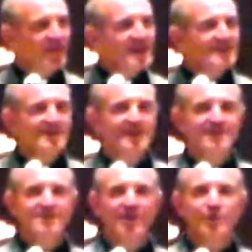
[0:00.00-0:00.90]

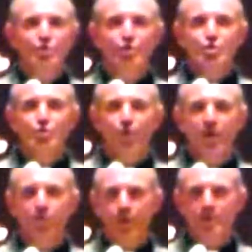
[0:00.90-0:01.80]
theses on the church
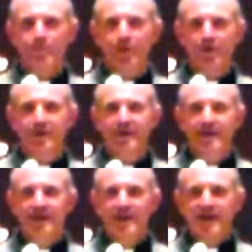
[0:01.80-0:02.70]
door at Wittenberg.
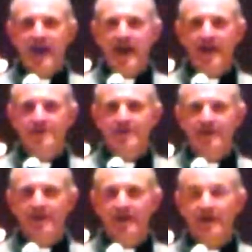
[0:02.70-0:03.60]
And
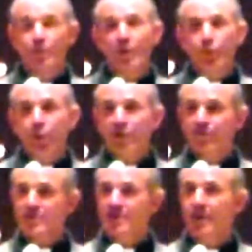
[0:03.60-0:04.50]
uh, when
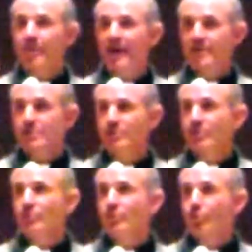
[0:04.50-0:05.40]
word first got back
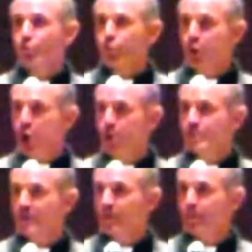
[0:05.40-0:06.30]
to
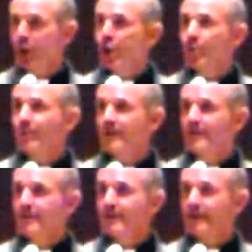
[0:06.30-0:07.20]
Rome, to the
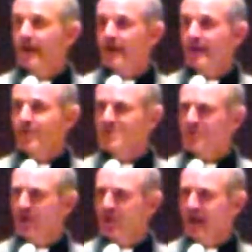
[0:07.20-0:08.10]
Pope, uh, he
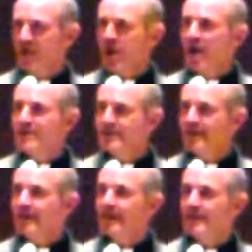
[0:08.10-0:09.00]
was apparently out
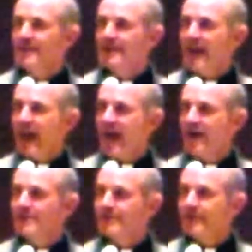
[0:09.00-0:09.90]
hunting.
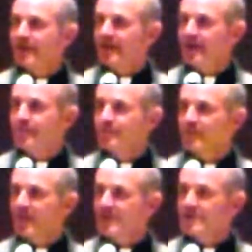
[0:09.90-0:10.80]
And
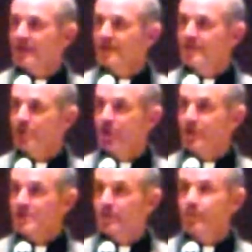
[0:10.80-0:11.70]
um, they said, you know,
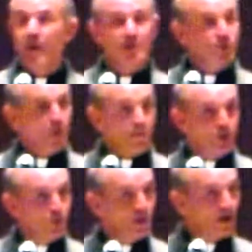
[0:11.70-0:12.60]
there's a
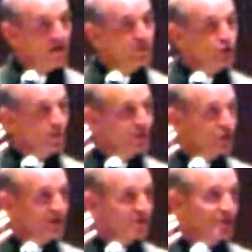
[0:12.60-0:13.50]
squabble going on in the German
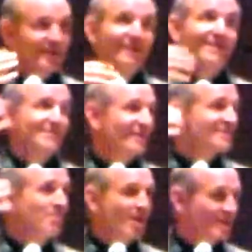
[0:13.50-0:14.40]
church. He said,
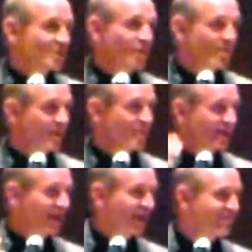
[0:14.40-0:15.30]
it's a monk squabble.
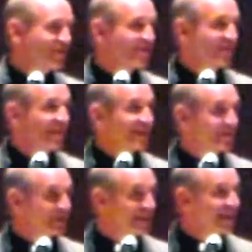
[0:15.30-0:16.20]
I'm not getting involved in that
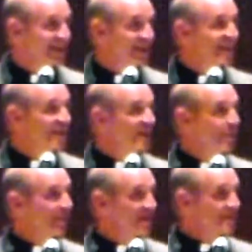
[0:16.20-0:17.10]
at the beginning.
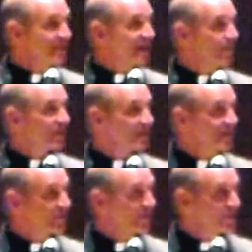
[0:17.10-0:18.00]
But as it became
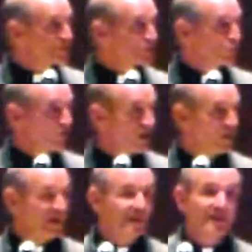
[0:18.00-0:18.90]
clear that this was
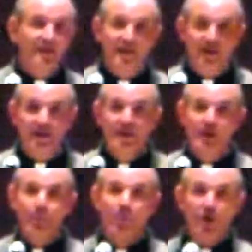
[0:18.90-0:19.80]
growing, uh,
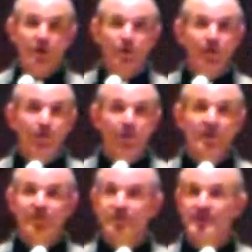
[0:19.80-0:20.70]
Martin Luther
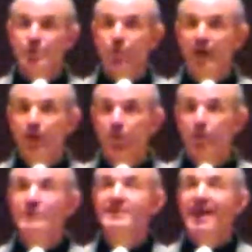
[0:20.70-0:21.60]
in
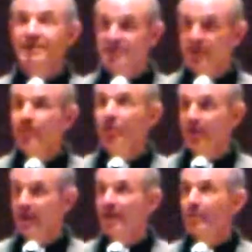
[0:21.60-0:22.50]
1521 was
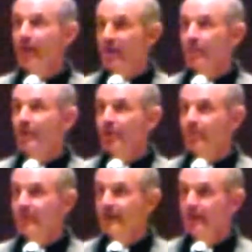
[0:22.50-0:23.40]
excommunicated by the
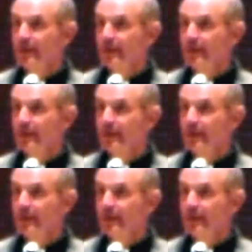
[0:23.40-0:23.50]
Pope.